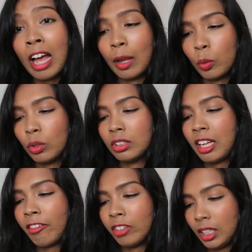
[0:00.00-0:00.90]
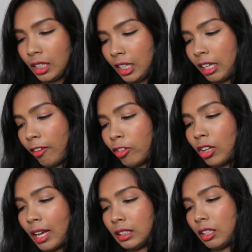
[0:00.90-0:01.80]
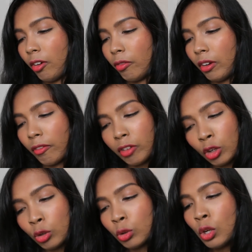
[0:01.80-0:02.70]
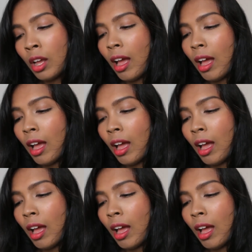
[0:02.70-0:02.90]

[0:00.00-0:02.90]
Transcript: I will definitely give you guys a review.